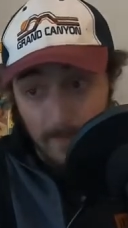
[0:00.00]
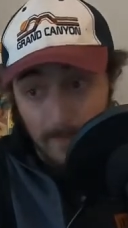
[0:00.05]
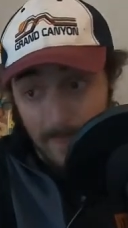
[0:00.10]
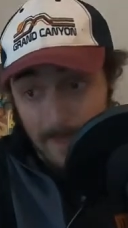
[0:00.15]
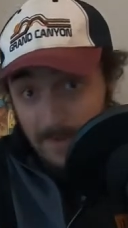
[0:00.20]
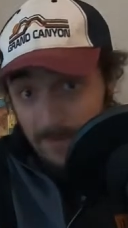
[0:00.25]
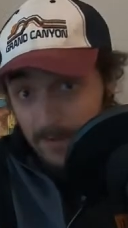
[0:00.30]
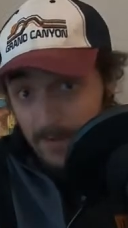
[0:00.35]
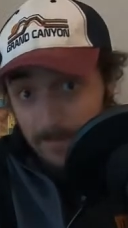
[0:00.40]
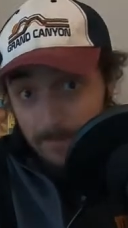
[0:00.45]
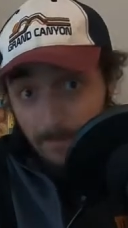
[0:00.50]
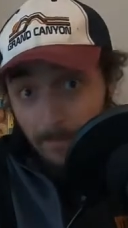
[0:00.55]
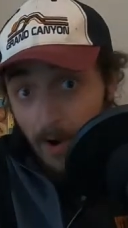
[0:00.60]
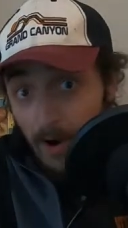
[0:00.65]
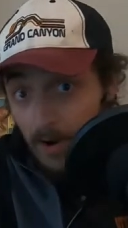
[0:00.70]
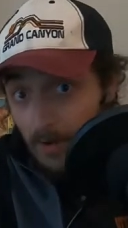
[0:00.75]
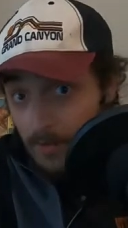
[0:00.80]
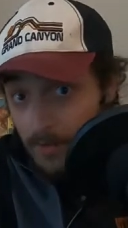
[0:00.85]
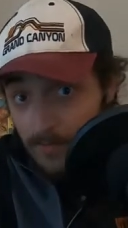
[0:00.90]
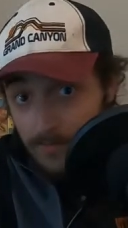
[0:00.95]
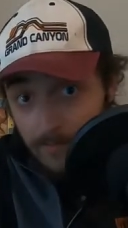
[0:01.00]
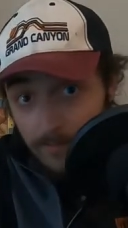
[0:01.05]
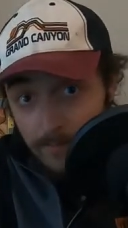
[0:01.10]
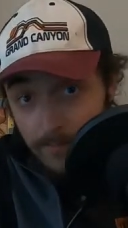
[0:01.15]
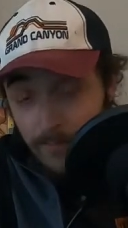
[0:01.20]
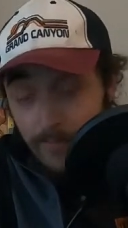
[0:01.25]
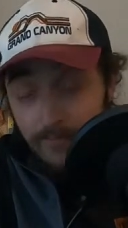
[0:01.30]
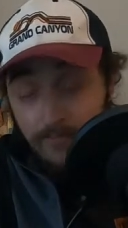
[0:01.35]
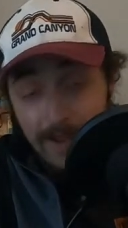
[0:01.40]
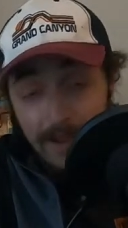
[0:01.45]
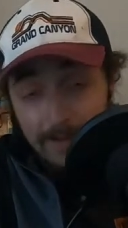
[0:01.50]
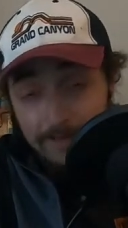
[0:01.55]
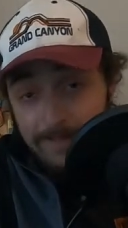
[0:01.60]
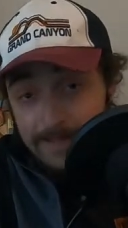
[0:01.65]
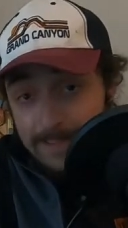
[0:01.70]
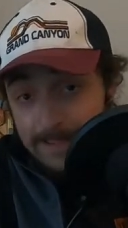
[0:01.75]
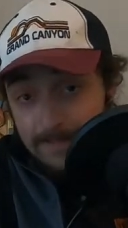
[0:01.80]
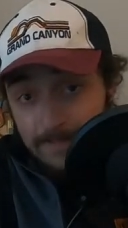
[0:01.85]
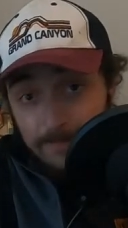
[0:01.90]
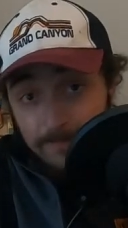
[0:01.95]
And you could borrow from your
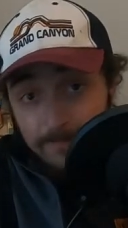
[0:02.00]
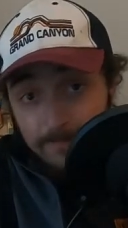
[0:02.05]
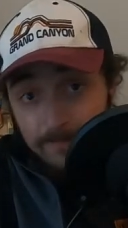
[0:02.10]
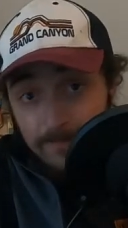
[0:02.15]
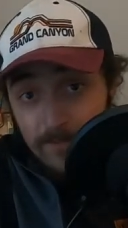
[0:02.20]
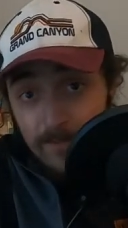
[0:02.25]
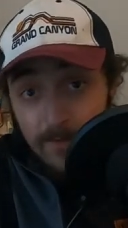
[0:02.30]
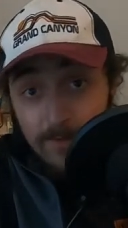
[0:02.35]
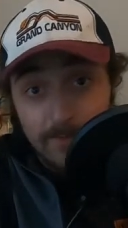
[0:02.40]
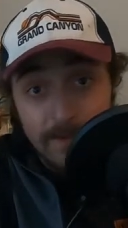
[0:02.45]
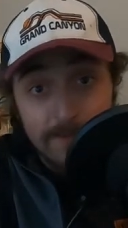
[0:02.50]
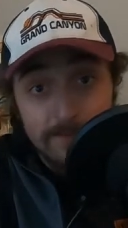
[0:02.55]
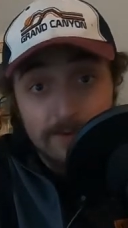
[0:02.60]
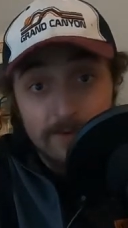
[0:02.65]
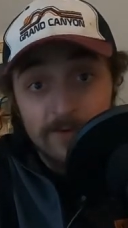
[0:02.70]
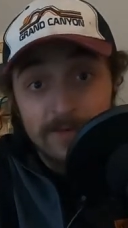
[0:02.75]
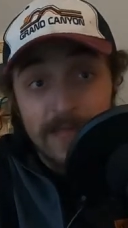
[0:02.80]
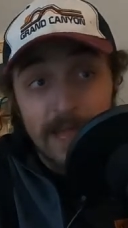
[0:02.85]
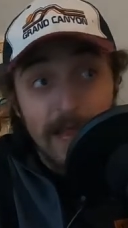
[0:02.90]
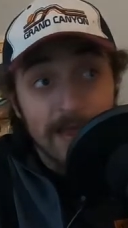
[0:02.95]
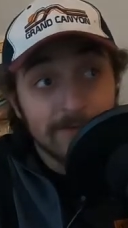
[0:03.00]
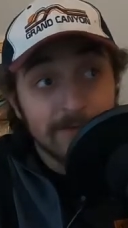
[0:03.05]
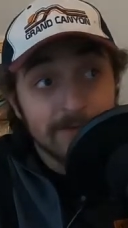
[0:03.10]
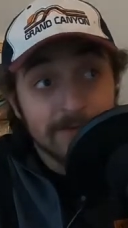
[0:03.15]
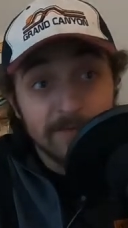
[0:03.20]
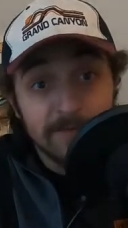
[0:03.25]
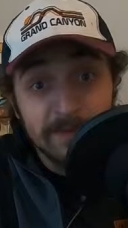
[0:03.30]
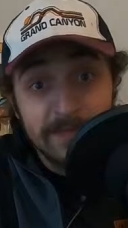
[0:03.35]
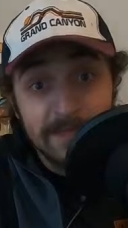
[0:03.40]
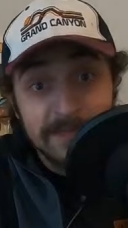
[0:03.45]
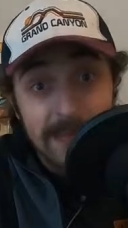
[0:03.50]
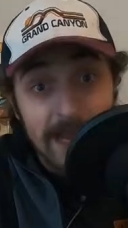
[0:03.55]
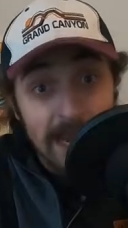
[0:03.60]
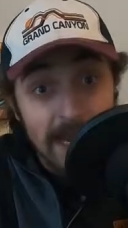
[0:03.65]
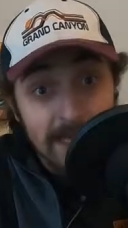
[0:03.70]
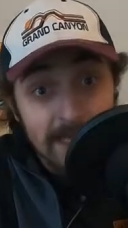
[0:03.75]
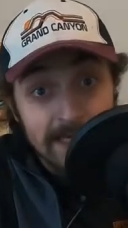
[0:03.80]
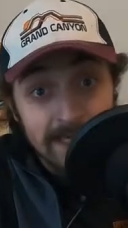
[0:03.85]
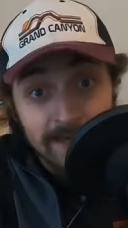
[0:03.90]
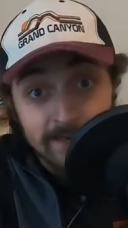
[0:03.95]
family. You know, maybe your dad used to be into
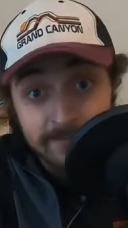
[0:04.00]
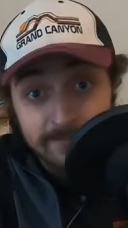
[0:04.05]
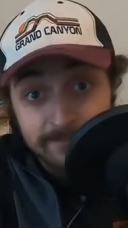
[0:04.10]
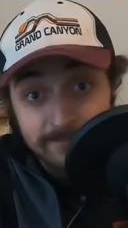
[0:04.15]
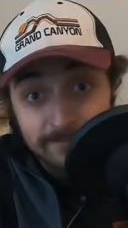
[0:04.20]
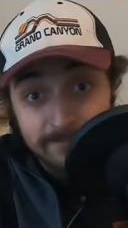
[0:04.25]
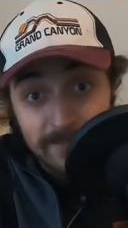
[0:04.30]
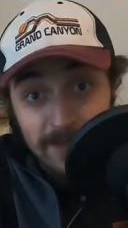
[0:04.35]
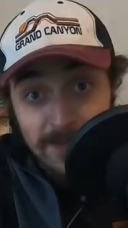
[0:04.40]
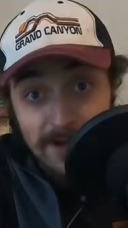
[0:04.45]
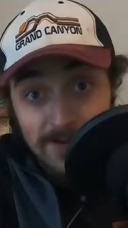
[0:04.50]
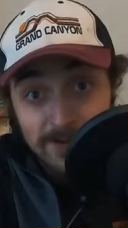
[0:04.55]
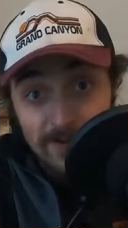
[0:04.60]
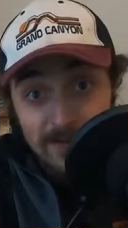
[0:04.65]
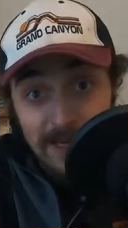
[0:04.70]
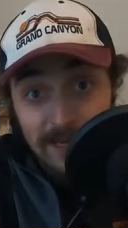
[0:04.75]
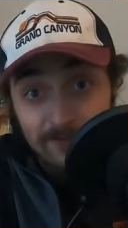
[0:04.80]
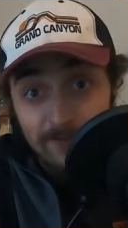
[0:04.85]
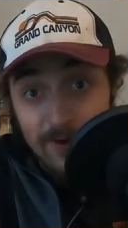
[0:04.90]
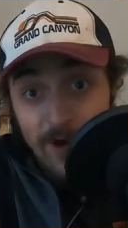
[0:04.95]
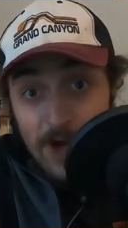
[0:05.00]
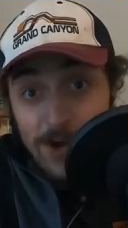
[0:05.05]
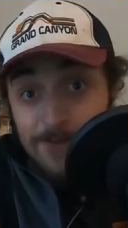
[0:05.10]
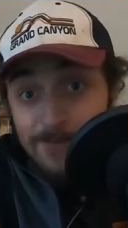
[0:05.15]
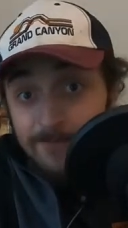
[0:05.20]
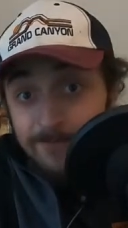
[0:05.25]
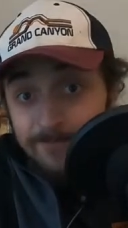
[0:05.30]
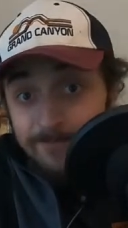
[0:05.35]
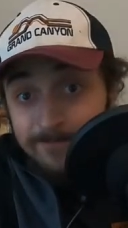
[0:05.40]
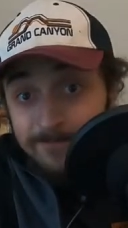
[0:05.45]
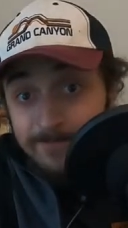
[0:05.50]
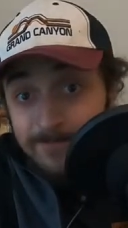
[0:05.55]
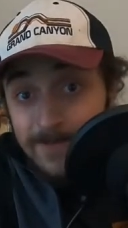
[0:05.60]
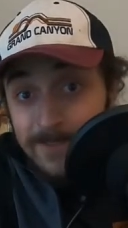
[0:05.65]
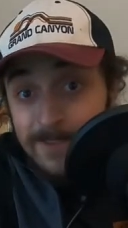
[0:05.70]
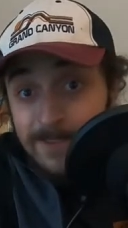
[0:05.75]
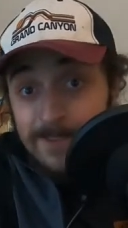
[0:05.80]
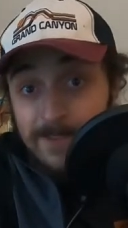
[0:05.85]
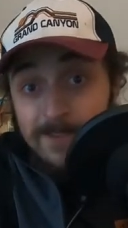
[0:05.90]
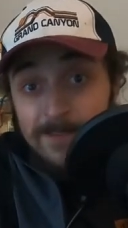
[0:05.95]
hiking. You know, you never know.
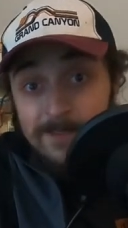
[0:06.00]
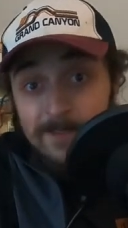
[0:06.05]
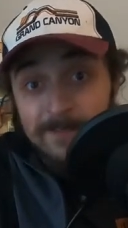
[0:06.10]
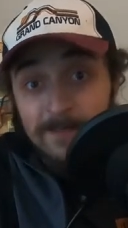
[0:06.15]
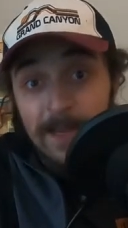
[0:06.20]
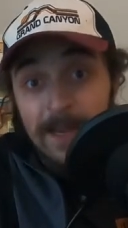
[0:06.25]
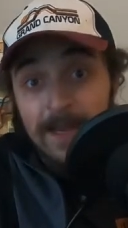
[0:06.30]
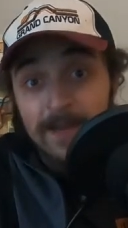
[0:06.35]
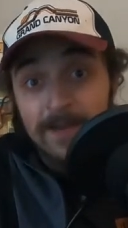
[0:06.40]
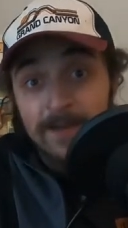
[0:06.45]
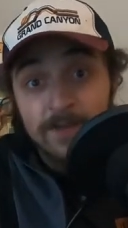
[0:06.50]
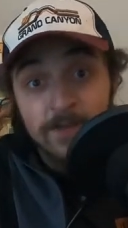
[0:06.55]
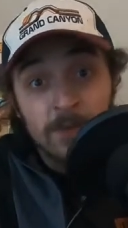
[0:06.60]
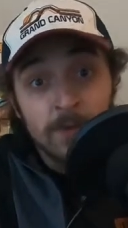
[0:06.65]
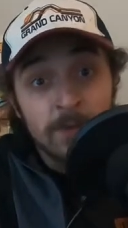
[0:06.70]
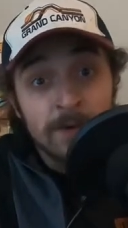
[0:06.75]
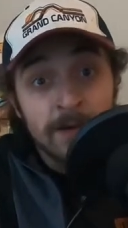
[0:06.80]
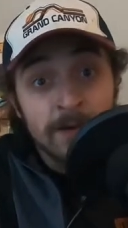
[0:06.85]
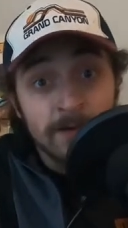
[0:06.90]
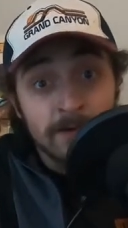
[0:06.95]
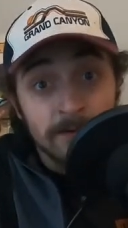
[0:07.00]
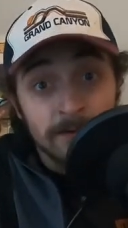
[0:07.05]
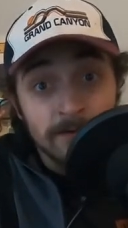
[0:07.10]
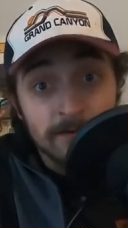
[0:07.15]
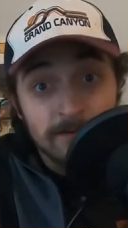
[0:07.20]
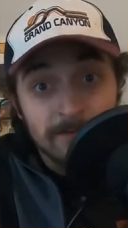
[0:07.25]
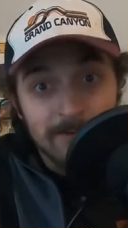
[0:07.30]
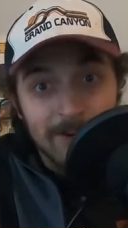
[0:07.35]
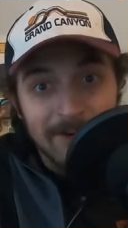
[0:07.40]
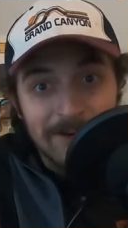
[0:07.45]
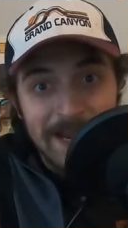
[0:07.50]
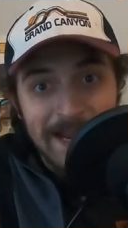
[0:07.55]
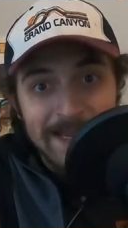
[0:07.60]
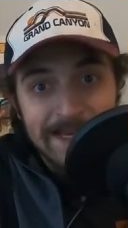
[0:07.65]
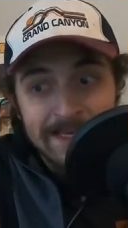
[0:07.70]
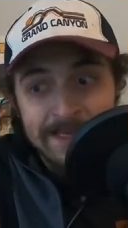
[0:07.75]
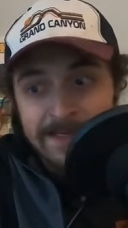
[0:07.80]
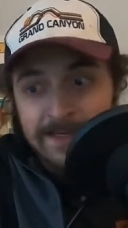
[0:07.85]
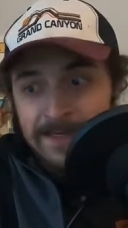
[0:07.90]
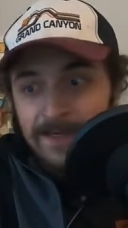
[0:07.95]
The 80s were weird, okay?
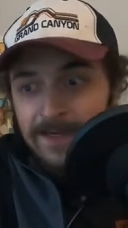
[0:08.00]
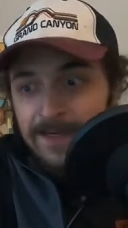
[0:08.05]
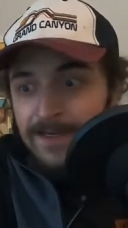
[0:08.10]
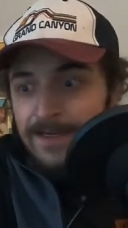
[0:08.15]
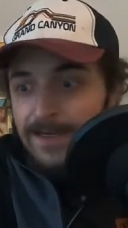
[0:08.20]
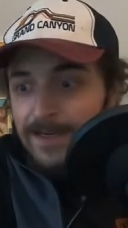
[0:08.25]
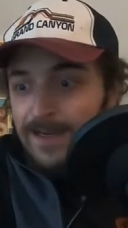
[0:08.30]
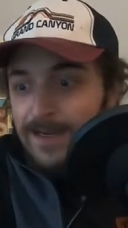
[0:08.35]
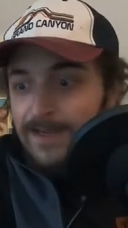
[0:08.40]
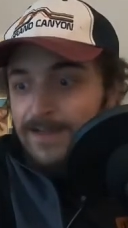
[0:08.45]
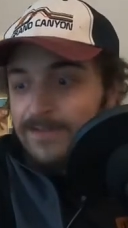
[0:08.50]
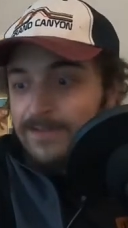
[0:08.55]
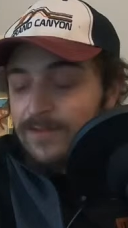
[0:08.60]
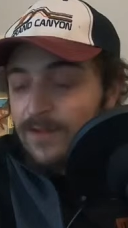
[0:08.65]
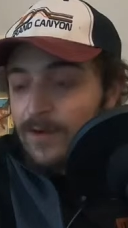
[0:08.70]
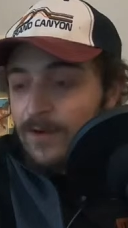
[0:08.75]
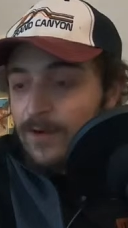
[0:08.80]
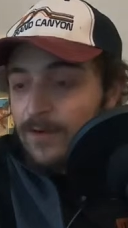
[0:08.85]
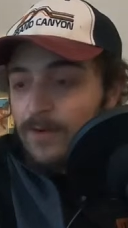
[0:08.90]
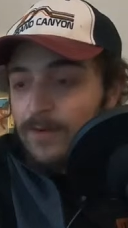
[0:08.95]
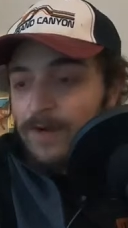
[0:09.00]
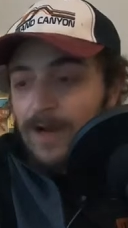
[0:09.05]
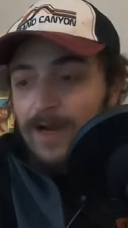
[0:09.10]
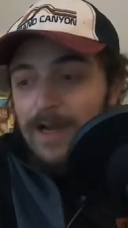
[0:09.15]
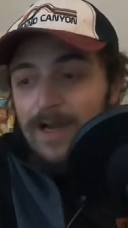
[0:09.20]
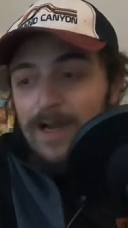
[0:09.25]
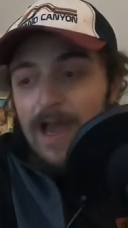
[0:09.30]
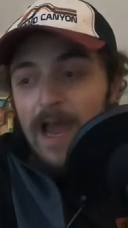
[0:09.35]
So,